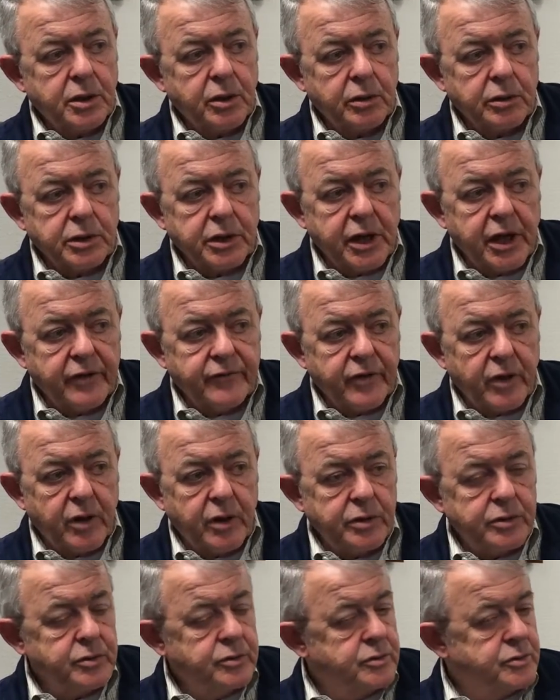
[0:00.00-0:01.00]
currently have
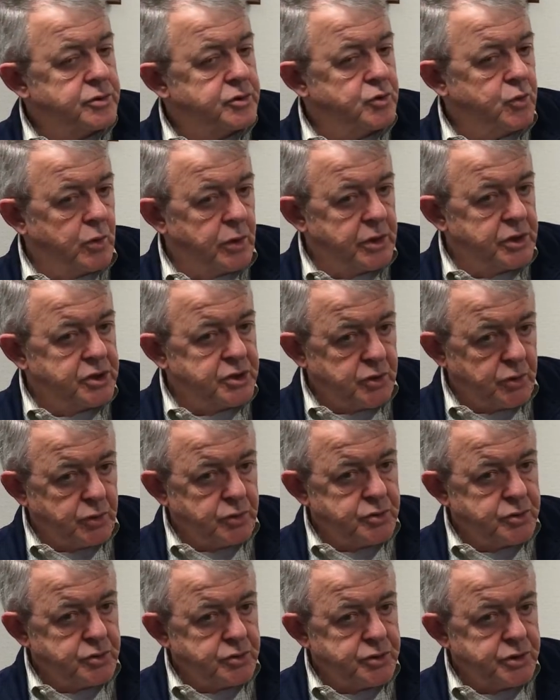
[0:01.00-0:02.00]
120
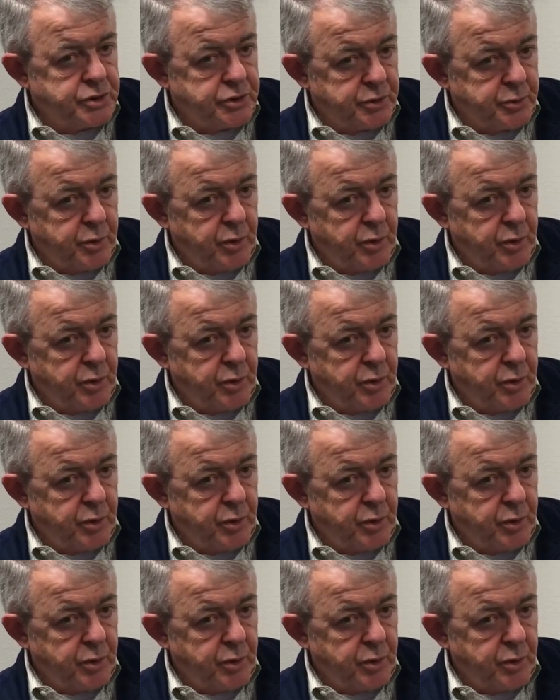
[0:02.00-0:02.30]
soldiers in the